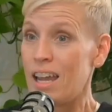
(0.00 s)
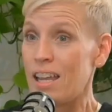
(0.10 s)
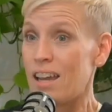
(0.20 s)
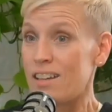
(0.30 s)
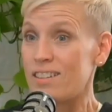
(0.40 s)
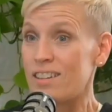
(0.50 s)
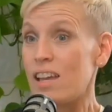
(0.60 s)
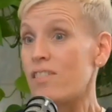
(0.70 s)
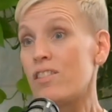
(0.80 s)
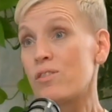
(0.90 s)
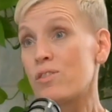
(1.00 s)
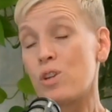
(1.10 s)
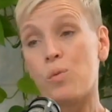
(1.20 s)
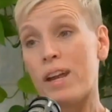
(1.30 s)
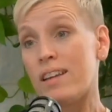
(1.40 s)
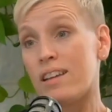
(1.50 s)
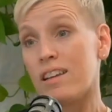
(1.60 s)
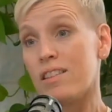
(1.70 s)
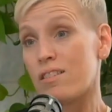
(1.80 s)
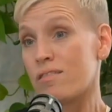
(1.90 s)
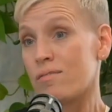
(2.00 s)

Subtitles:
Yeah, and then there's no waiting either,